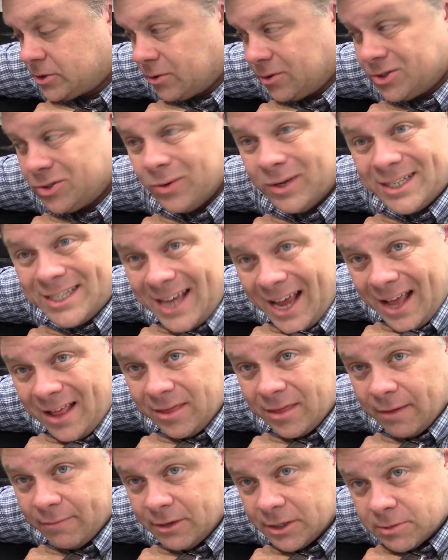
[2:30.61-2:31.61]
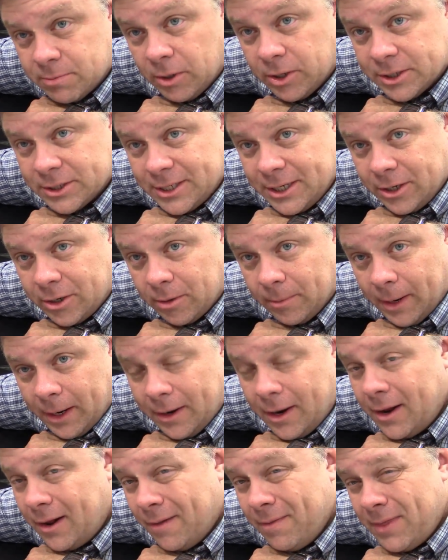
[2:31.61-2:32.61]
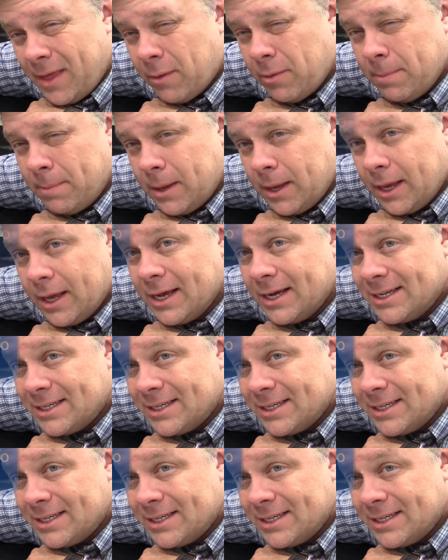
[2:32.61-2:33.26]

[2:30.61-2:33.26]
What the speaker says: or to a 10th of the smallest increment. That would be